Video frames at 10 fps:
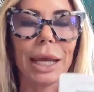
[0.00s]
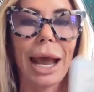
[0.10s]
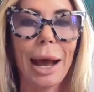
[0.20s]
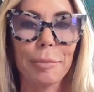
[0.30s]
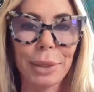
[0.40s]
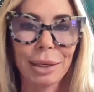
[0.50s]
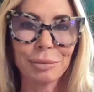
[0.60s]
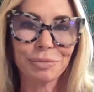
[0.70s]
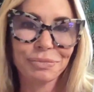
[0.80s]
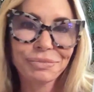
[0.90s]
happy.
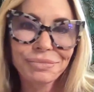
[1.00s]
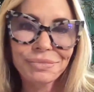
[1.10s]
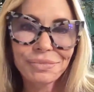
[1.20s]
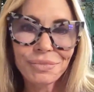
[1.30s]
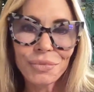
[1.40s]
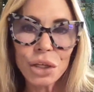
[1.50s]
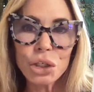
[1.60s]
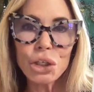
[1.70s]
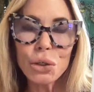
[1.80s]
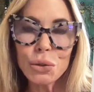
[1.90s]

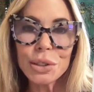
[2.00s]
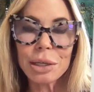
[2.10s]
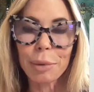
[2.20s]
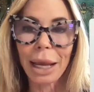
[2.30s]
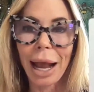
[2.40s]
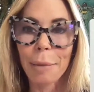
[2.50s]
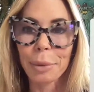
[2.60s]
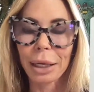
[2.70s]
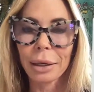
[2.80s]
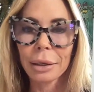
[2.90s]
Choose to be
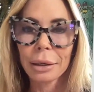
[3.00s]
happy.